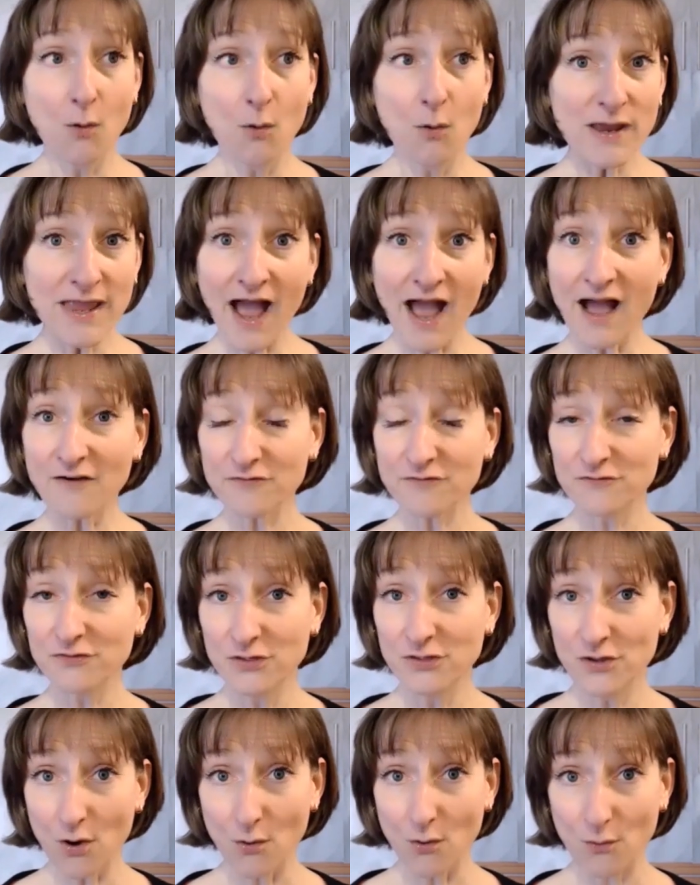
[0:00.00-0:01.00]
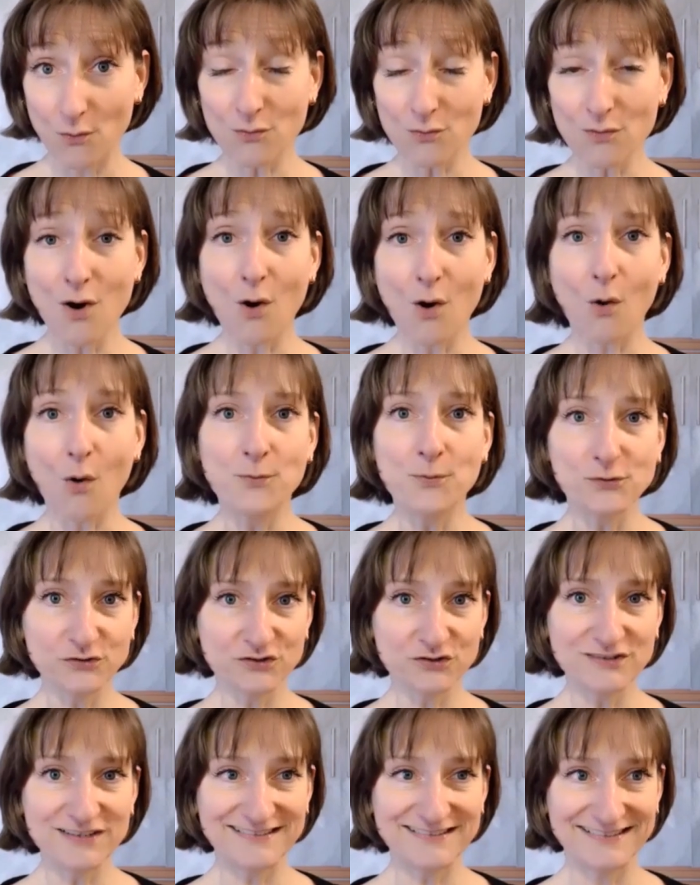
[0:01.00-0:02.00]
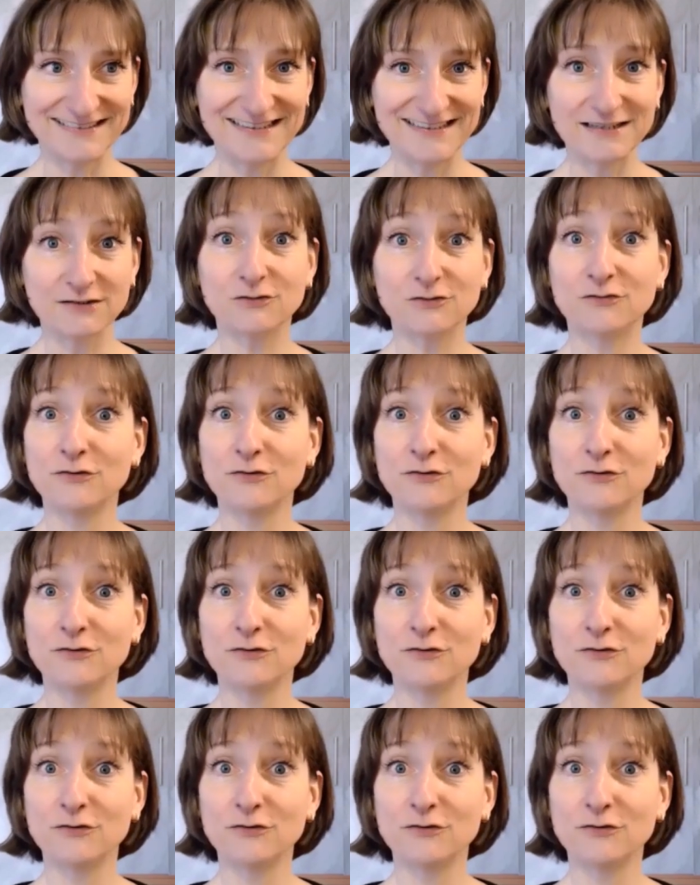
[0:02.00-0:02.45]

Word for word: We have no opportunity